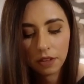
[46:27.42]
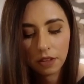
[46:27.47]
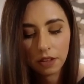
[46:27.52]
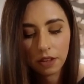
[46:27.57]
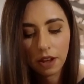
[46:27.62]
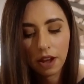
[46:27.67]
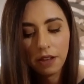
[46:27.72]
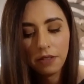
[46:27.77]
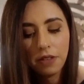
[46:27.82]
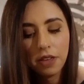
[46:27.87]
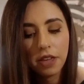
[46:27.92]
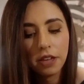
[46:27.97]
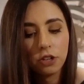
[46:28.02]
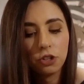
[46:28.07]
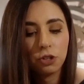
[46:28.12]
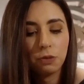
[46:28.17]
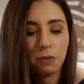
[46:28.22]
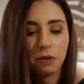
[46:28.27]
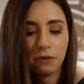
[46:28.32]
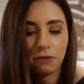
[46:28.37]
I think it
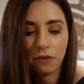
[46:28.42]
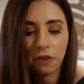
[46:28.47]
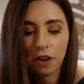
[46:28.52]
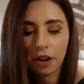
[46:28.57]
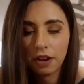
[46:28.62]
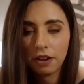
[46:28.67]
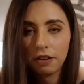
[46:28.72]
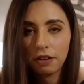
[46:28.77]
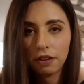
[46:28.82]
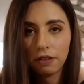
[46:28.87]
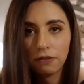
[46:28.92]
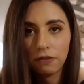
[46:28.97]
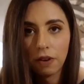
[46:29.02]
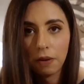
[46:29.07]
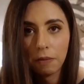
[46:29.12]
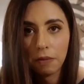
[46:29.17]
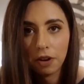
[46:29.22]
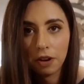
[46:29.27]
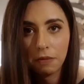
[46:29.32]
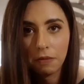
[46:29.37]
should be fine if
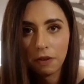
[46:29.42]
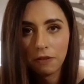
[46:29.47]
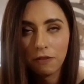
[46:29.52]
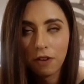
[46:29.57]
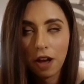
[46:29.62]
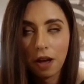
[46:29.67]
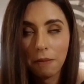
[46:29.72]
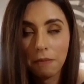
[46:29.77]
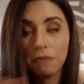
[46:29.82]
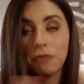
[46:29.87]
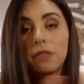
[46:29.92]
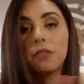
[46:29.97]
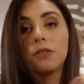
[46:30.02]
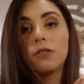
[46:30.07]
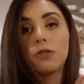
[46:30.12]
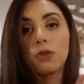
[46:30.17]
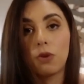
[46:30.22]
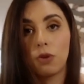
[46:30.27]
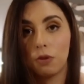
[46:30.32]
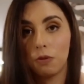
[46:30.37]
I'm the
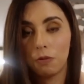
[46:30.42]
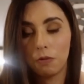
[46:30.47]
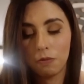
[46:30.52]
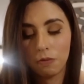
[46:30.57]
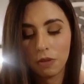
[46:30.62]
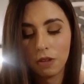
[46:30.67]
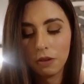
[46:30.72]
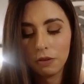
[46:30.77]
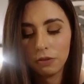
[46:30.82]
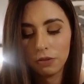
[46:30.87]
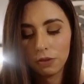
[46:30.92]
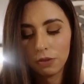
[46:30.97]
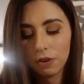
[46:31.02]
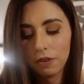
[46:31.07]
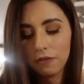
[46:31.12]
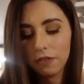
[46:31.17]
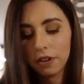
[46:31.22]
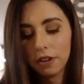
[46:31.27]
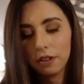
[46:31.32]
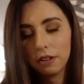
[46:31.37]
sole user
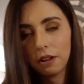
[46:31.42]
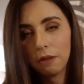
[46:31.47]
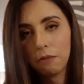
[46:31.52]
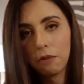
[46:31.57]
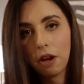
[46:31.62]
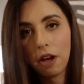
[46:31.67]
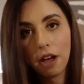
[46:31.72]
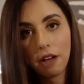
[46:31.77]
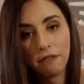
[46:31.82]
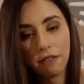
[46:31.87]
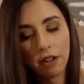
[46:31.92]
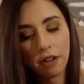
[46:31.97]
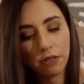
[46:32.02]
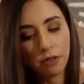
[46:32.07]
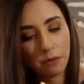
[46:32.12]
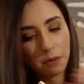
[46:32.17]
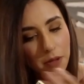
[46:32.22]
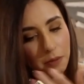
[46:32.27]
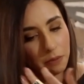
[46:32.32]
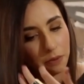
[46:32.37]
of it and I'm not having
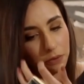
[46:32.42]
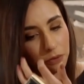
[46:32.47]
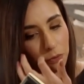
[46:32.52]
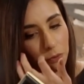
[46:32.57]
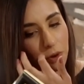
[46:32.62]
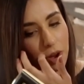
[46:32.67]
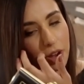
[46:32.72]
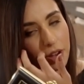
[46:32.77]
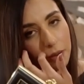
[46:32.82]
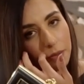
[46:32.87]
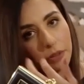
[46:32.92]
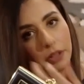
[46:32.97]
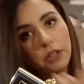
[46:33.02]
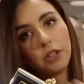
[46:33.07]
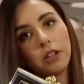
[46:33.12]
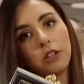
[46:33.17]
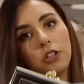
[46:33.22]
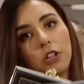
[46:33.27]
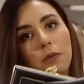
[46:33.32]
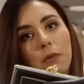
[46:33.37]
other people randomly
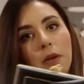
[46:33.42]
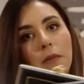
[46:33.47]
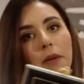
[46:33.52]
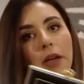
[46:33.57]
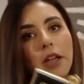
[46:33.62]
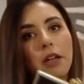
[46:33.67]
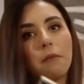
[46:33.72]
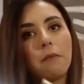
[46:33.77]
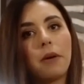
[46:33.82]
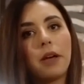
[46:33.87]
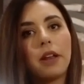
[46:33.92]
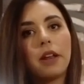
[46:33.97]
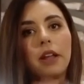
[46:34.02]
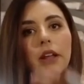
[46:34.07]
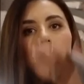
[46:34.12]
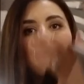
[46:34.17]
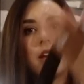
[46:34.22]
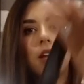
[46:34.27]
touching my bag. But